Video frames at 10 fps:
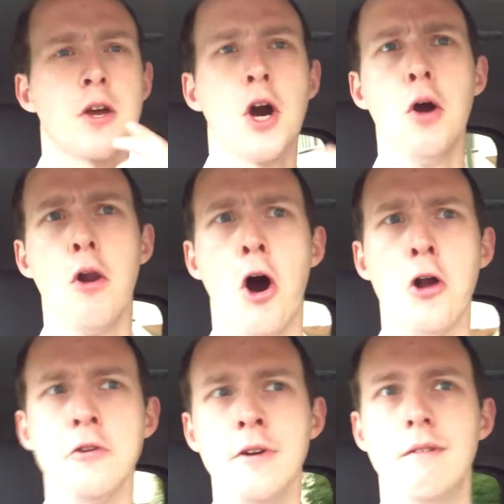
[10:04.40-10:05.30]

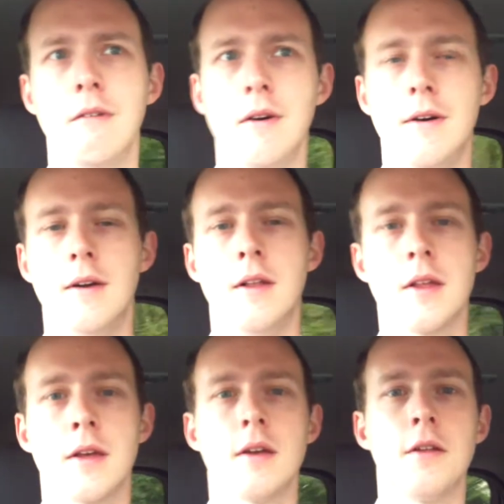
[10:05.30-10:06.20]
The
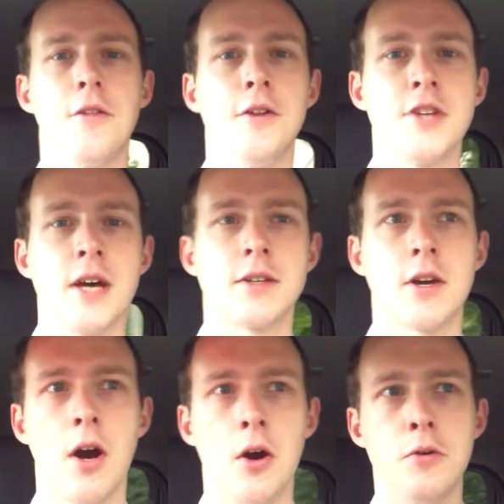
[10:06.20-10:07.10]
Dead
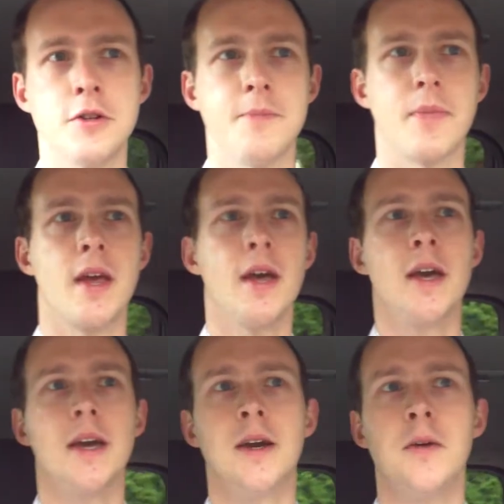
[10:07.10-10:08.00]

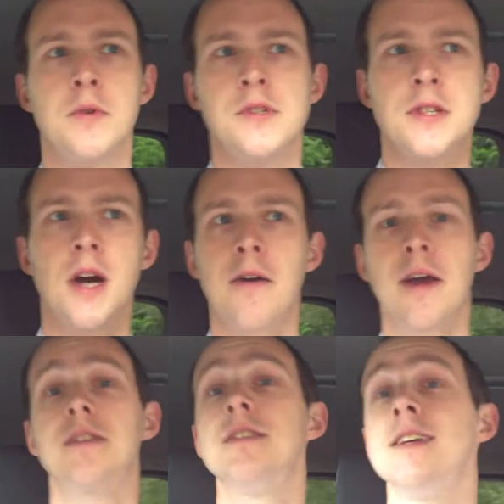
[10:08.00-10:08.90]
Code. It was a
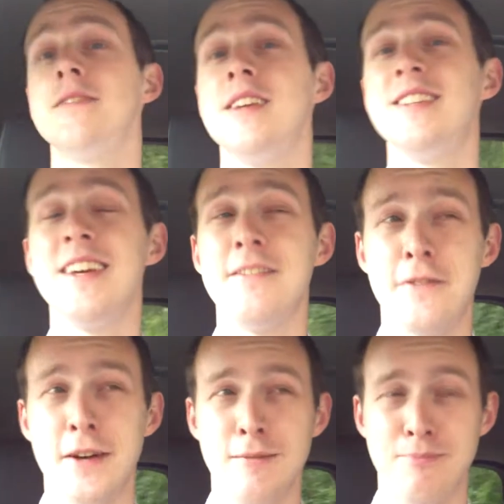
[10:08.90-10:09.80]

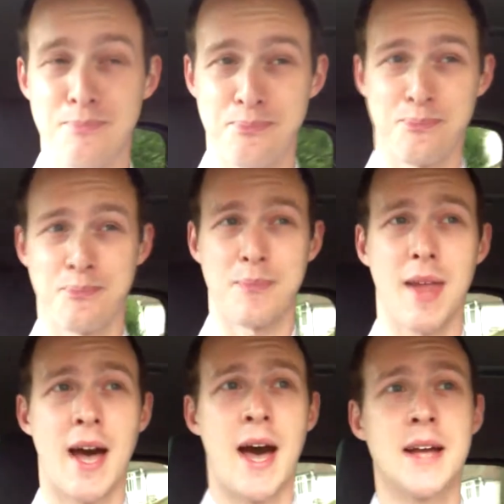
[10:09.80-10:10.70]
direct-to-DVD film,
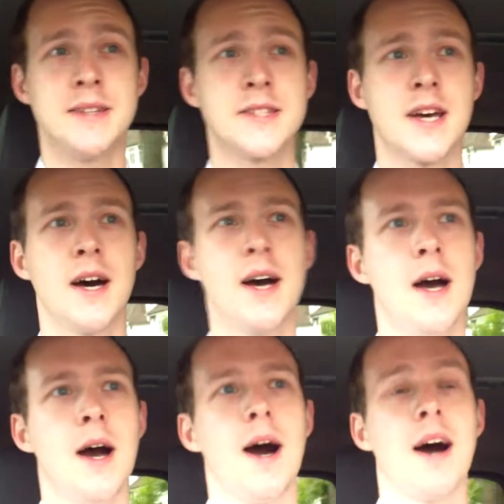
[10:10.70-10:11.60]
and
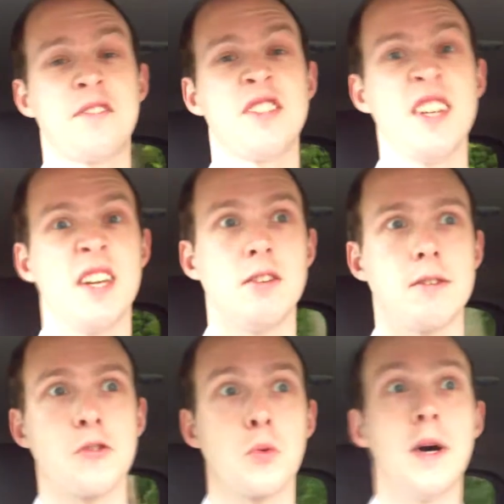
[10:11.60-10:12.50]
I've seen it
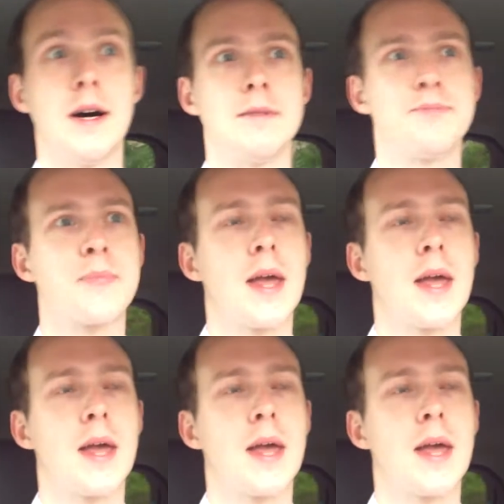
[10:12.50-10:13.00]
as well.